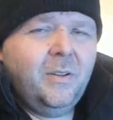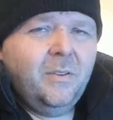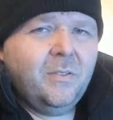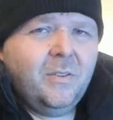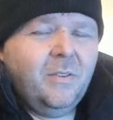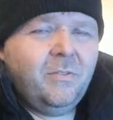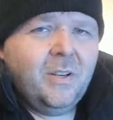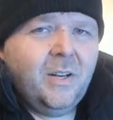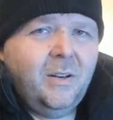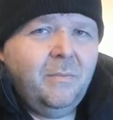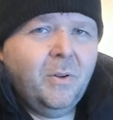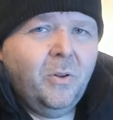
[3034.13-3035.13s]
It's they've said
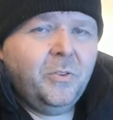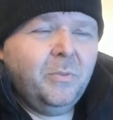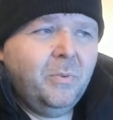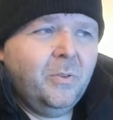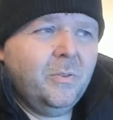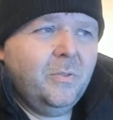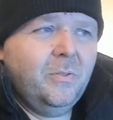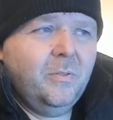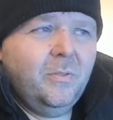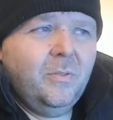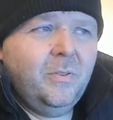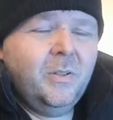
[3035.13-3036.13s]
it in multiple
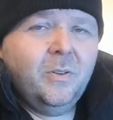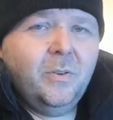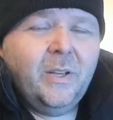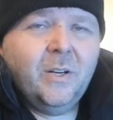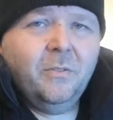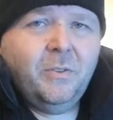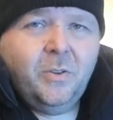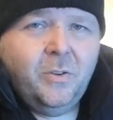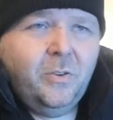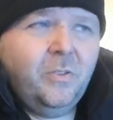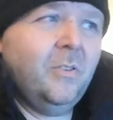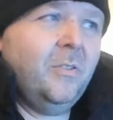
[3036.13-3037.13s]
you know
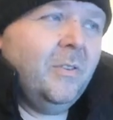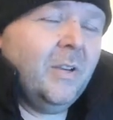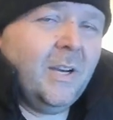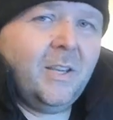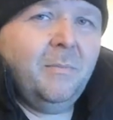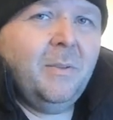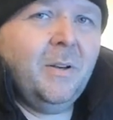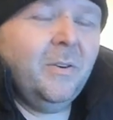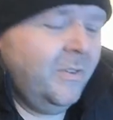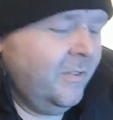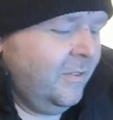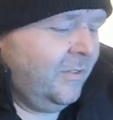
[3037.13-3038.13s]
interviews and
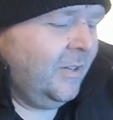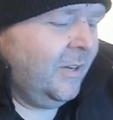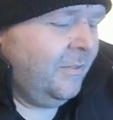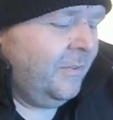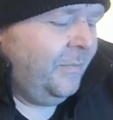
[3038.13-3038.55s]
documentaries and stuff.